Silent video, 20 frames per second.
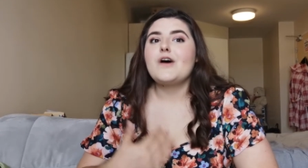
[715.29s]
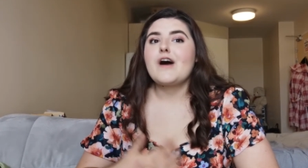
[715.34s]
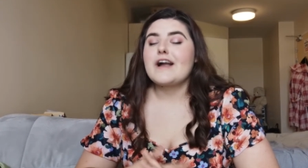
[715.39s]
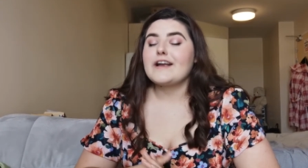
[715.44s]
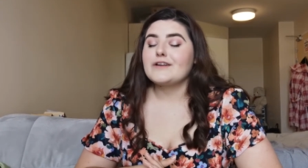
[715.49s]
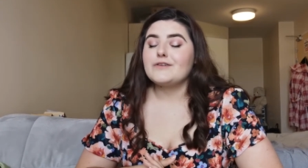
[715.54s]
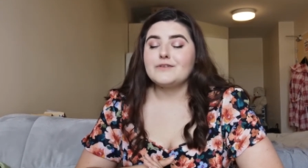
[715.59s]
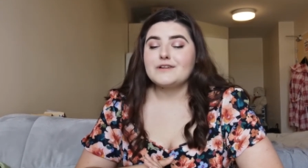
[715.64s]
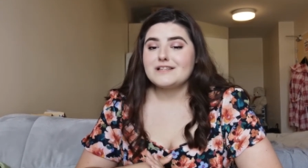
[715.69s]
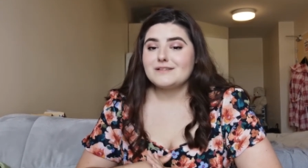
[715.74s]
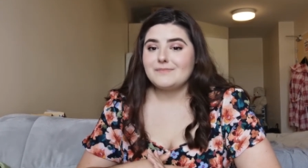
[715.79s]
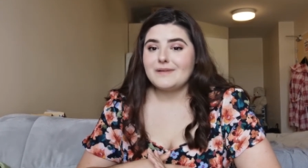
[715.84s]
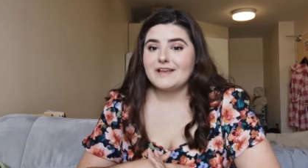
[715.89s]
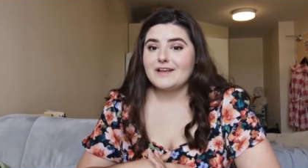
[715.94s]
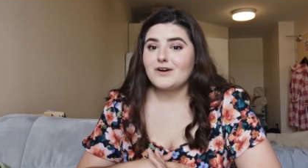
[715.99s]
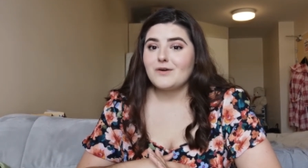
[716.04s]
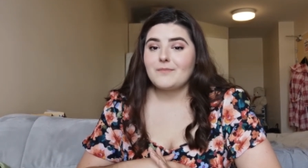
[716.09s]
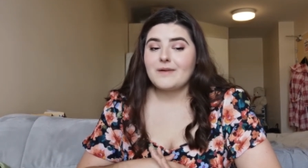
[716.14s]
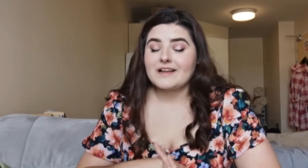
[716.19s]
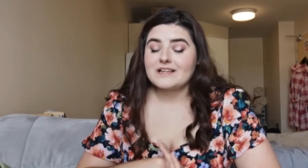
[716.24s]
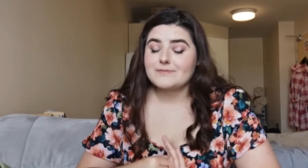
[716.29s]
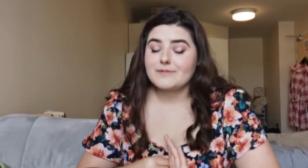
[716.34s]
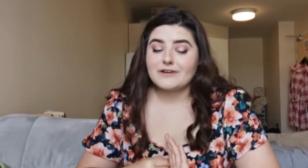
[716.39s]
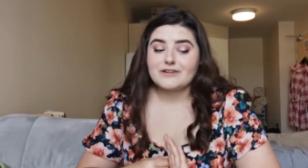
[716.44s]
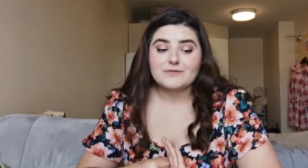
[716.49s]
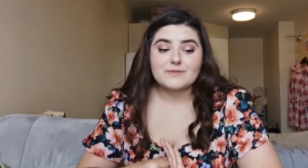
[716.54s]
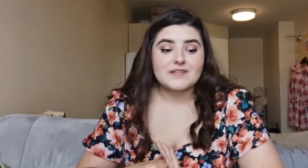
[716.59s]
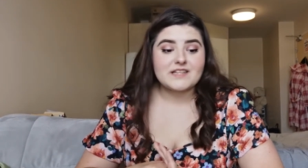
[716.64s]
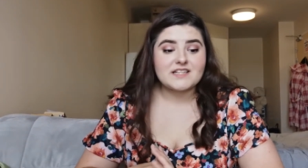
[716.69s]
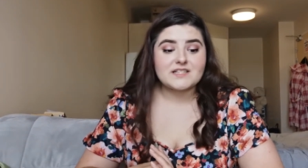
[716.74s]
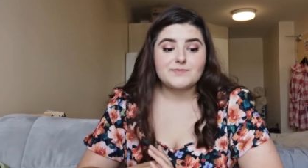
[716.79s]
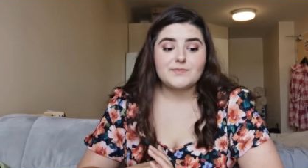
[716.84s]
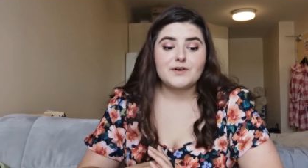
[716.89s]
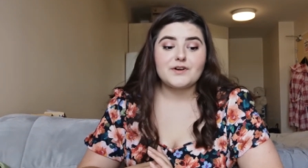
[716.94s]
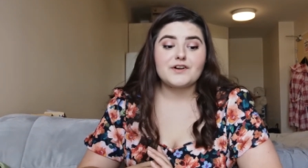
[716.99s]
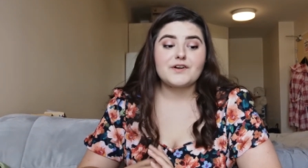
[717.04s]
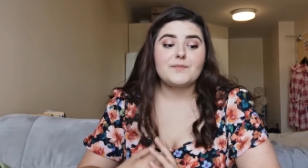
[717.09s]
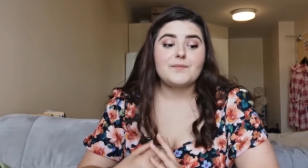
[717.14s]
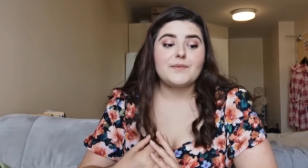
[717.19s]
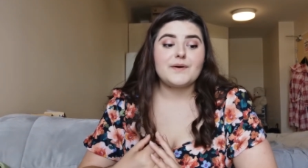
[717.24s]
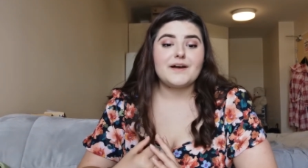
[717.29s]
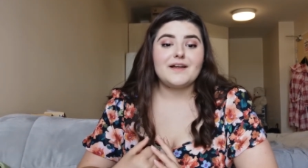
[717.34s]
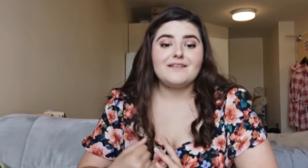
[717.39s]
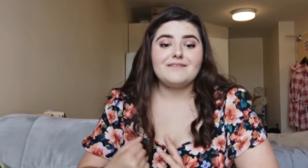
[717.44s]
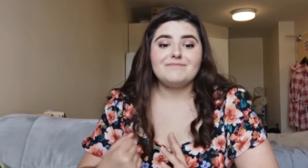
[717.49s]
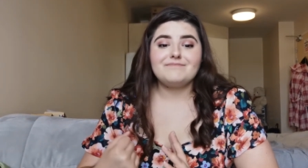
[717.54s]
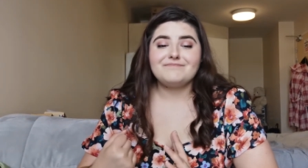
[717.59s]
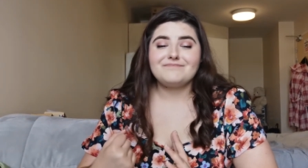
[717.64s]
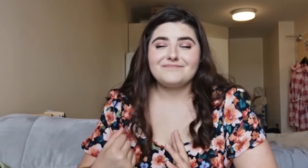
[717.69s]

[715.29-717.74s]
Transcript: I can only speak on my experience with this book, but